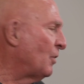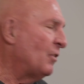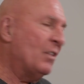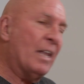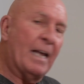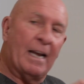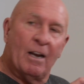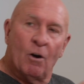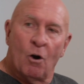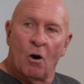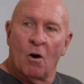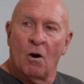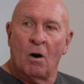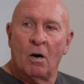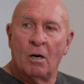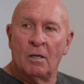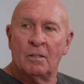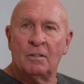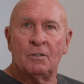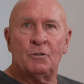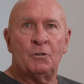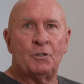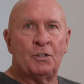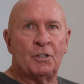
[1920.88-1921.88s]
They
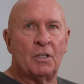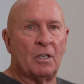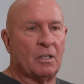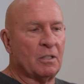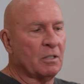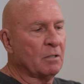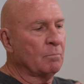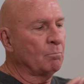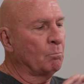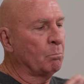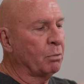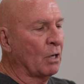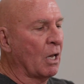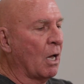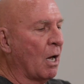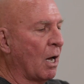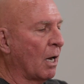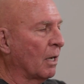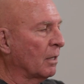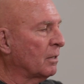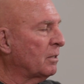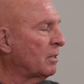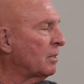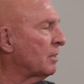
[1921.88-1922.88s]
aren't just
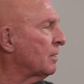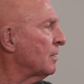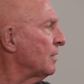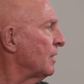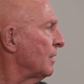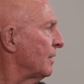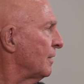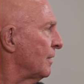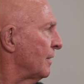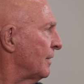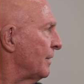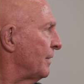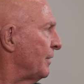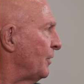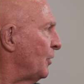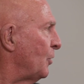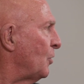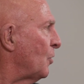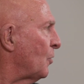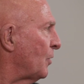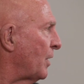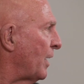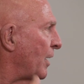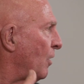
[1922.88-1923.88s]
blocks. You
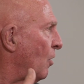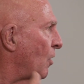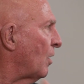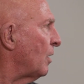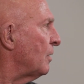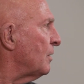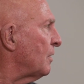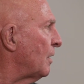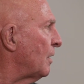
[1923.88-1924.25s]
know, they aren't.